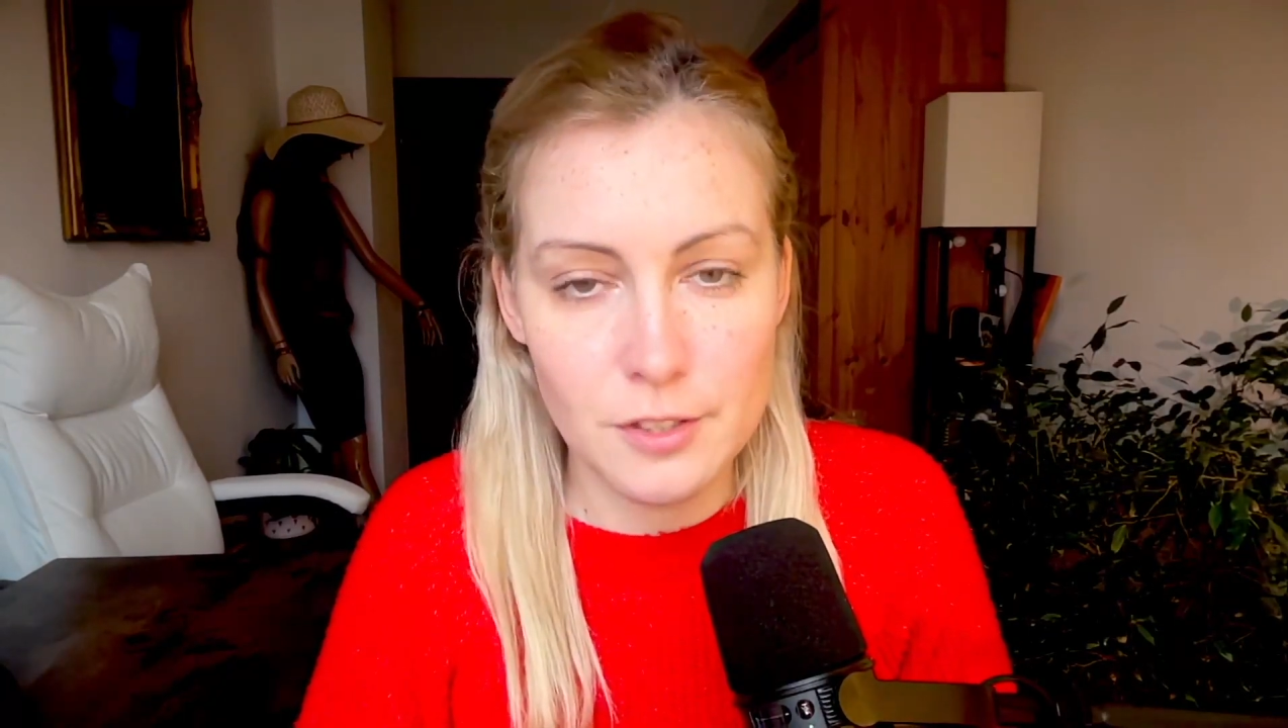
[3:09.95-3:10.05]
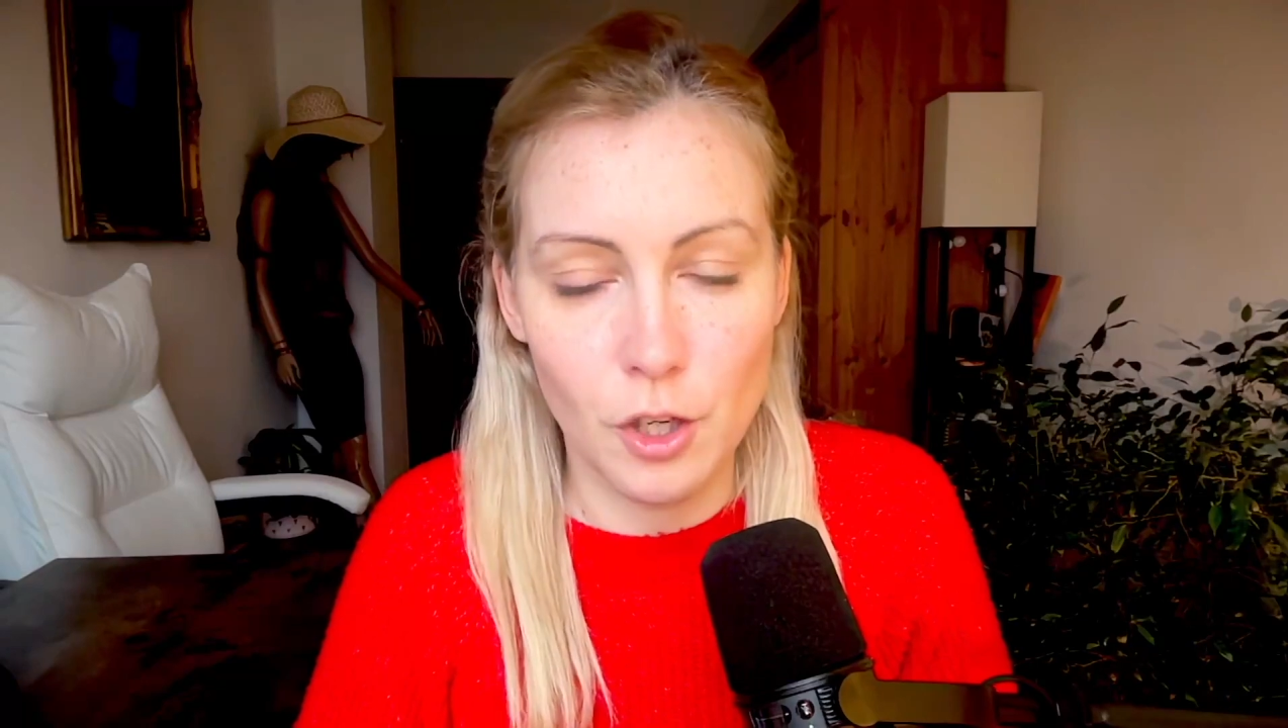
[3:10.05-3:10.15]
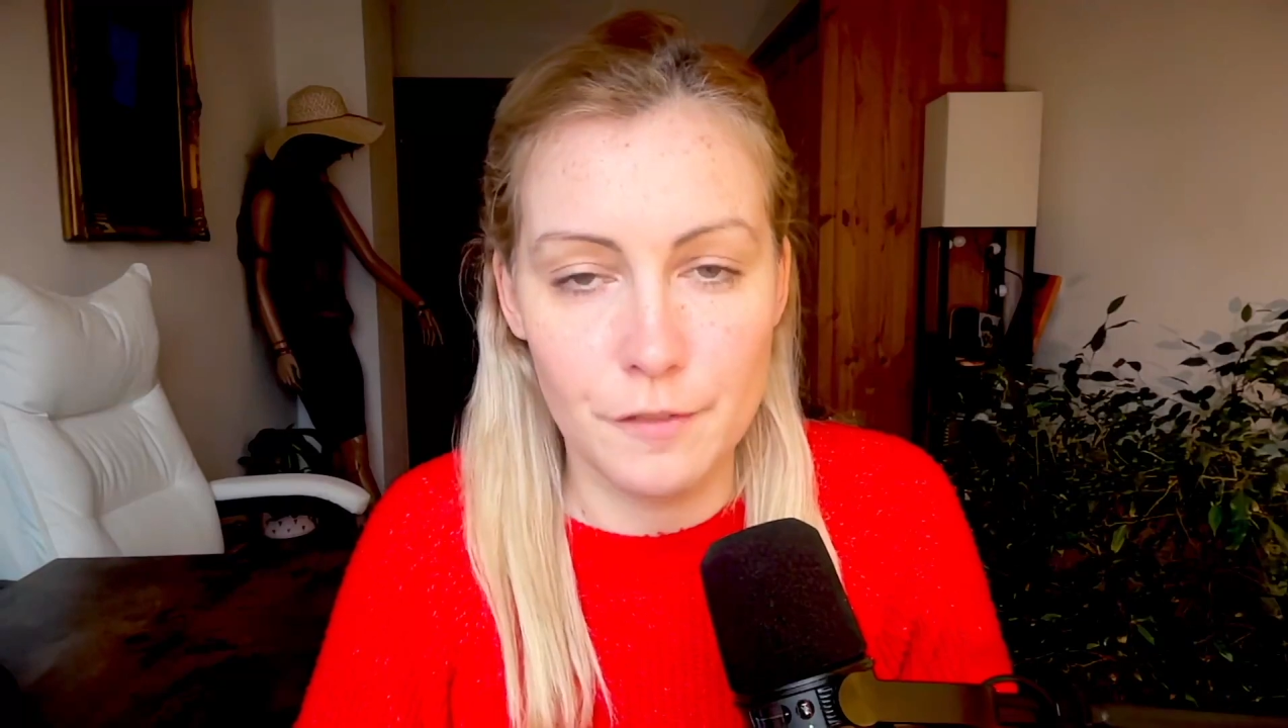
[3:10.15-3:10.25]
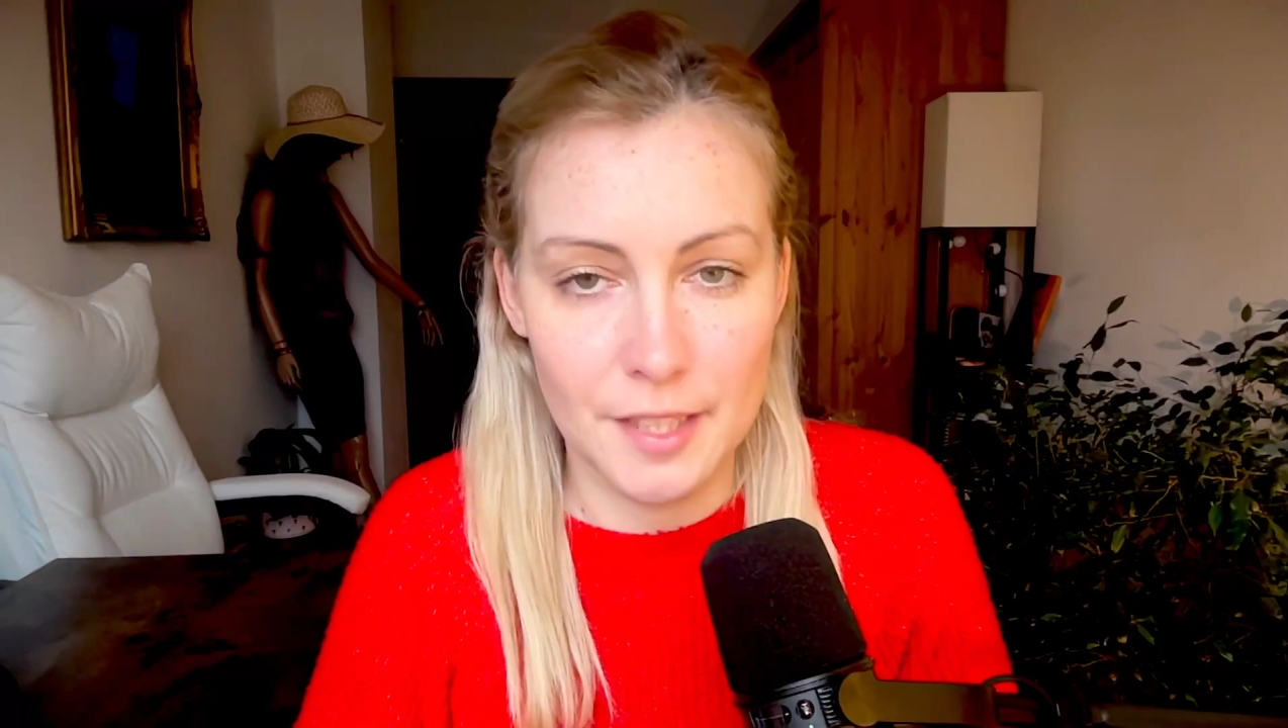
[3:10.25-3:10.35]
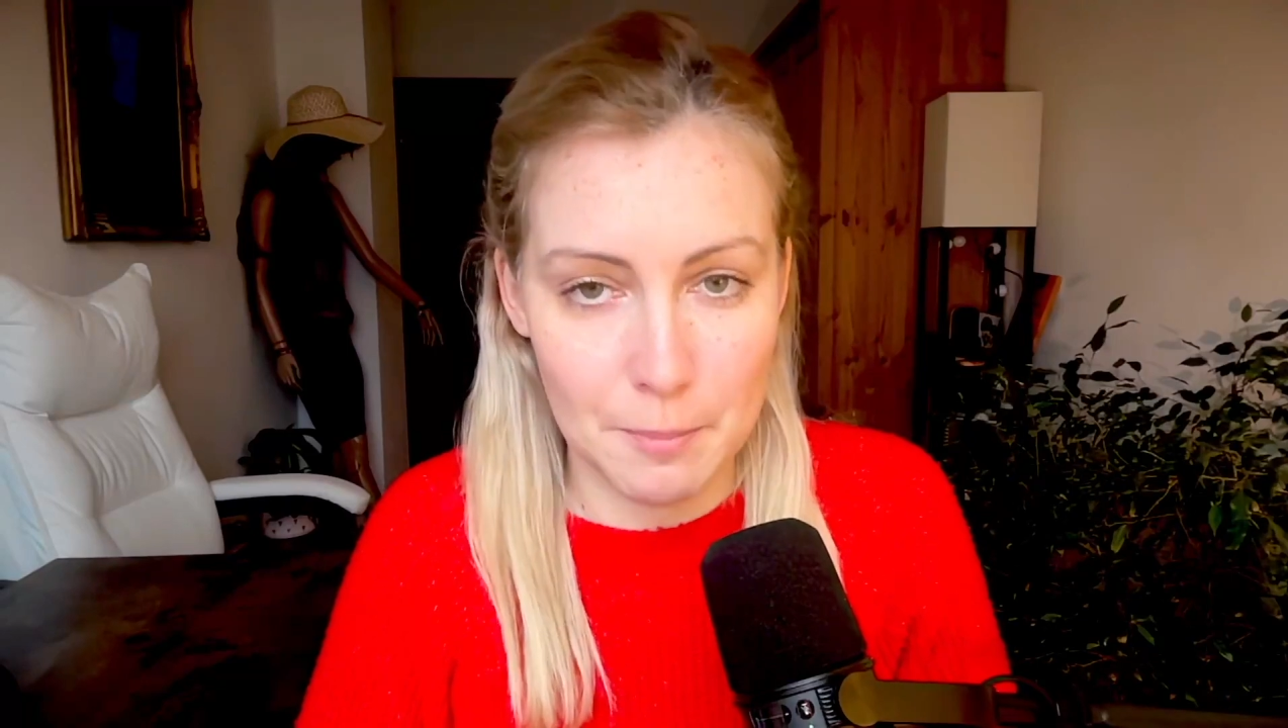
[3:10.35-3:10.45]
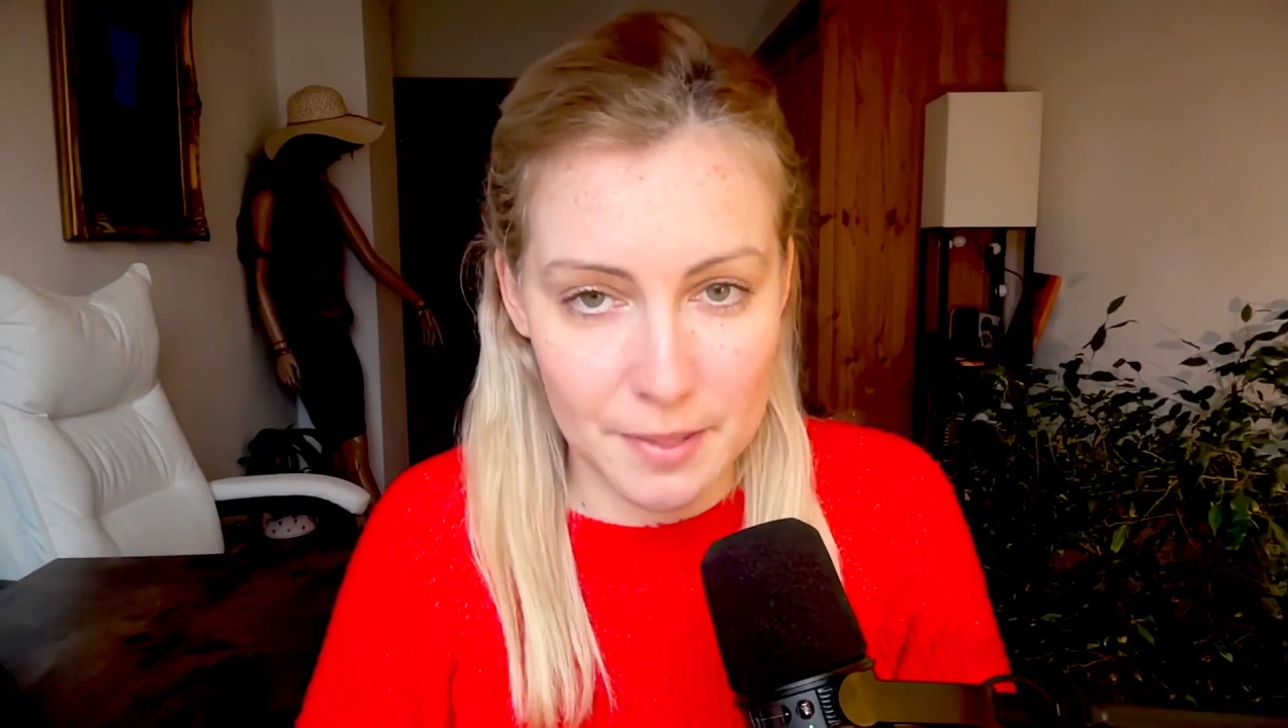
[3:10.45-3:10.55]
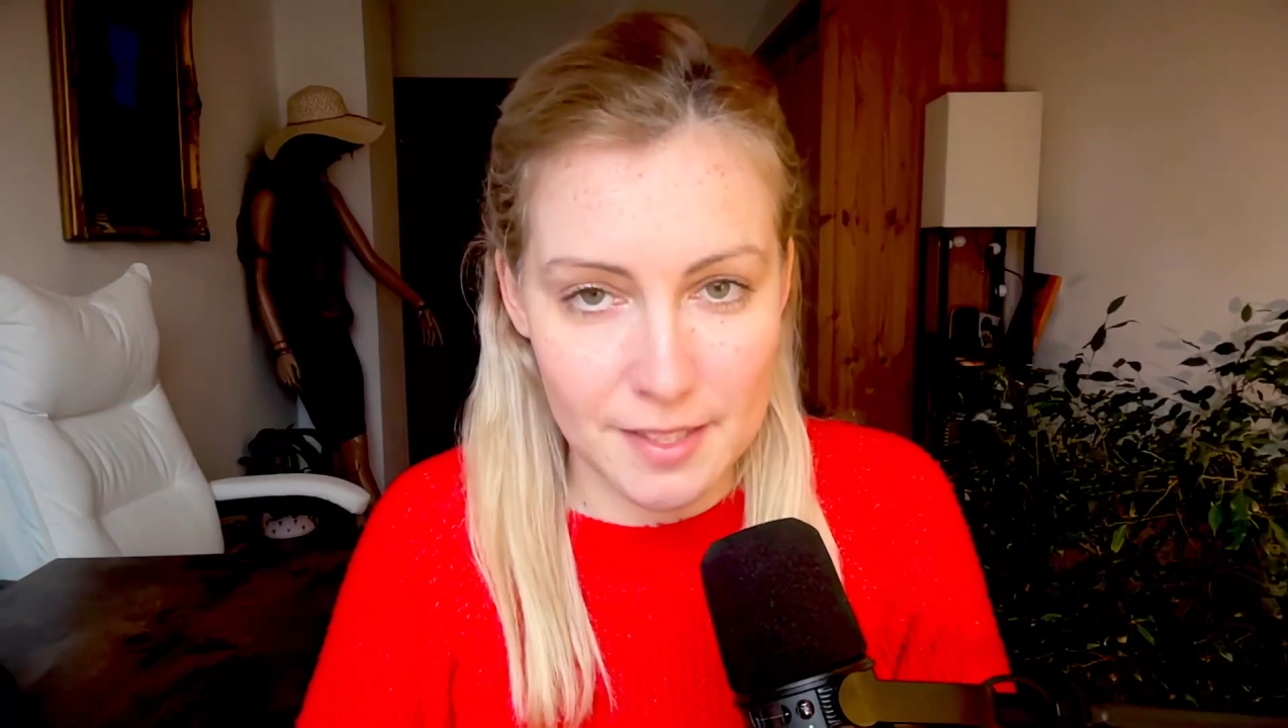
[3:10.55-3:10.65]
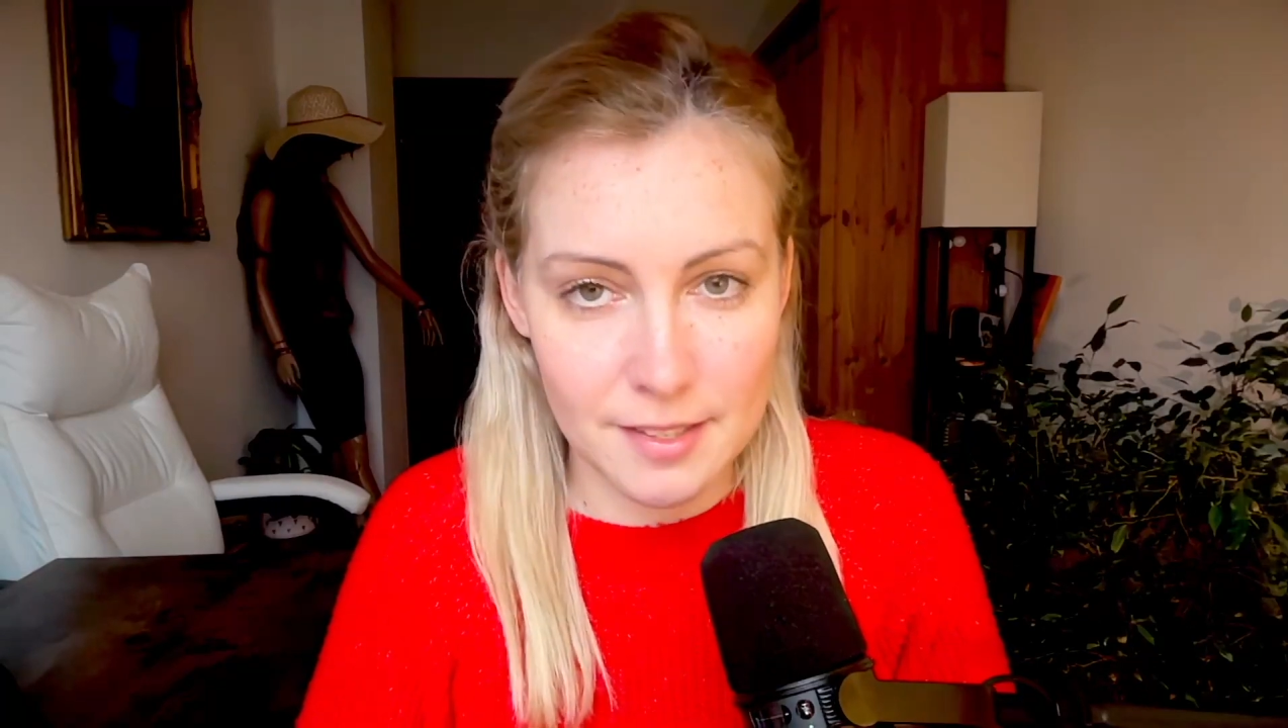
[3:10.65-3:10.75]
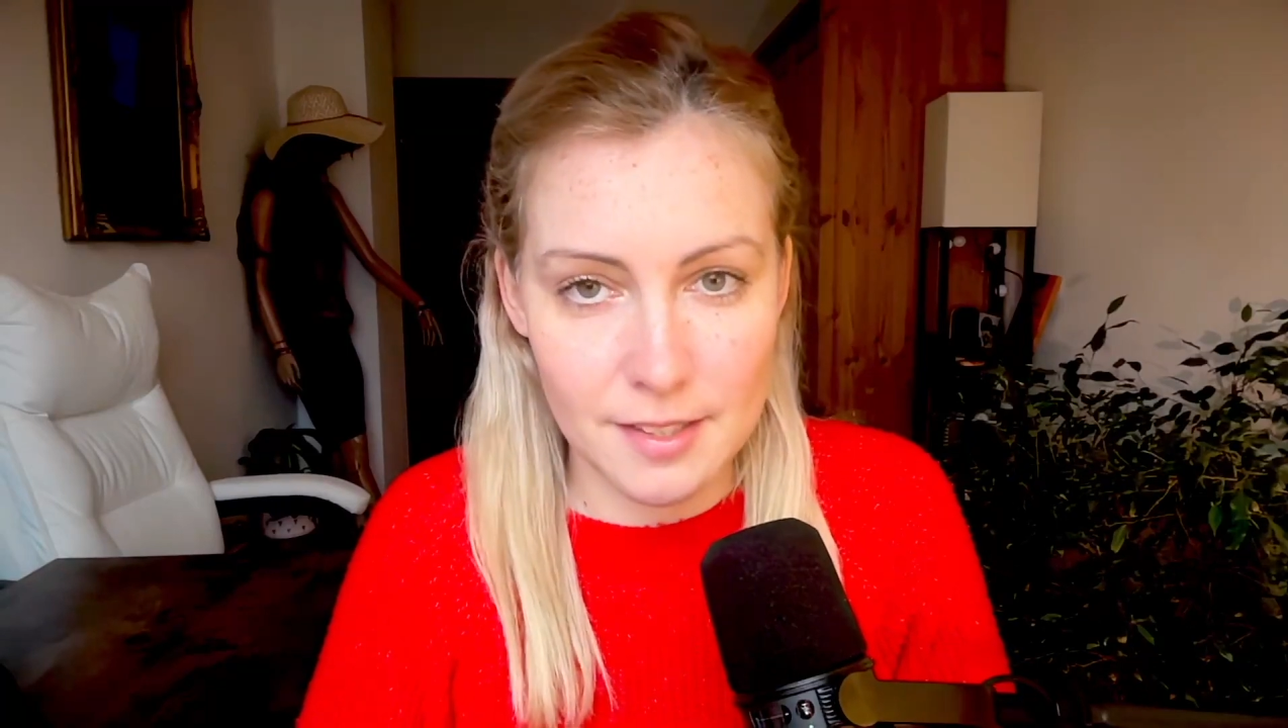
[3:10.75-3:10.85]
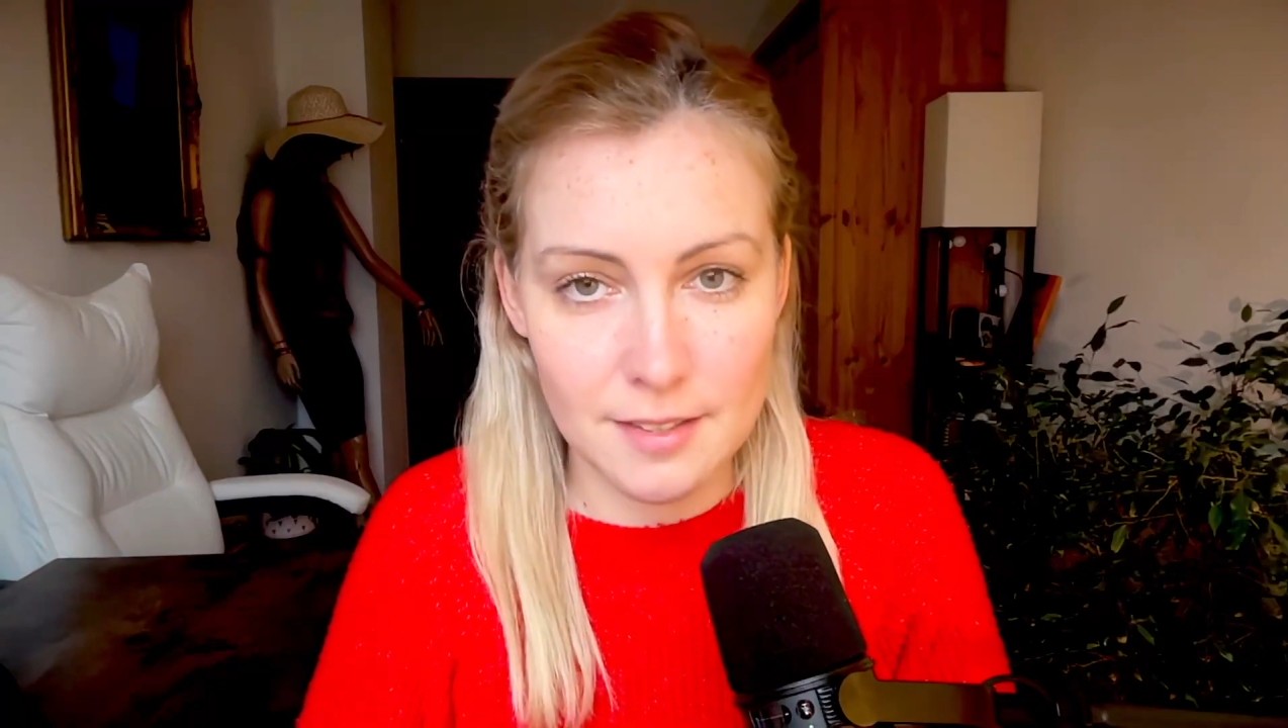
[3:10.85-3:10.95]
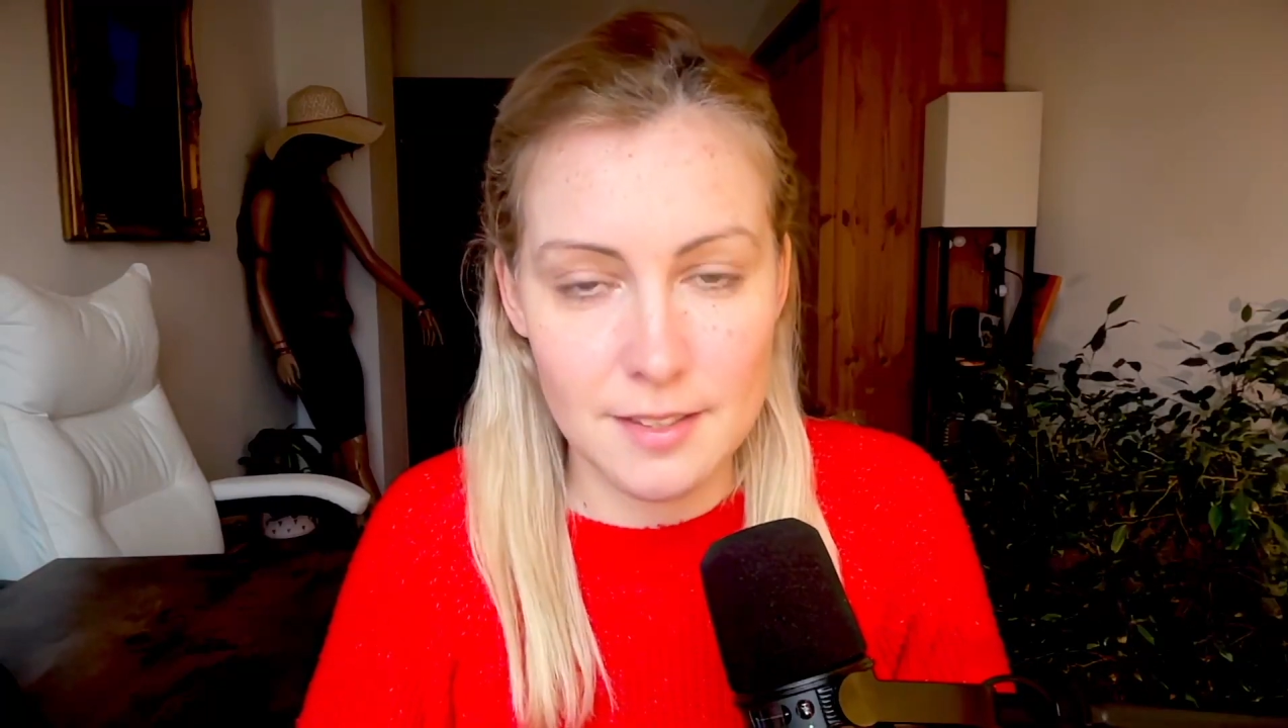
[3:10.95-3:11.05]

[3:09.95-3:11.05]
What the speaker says: of that business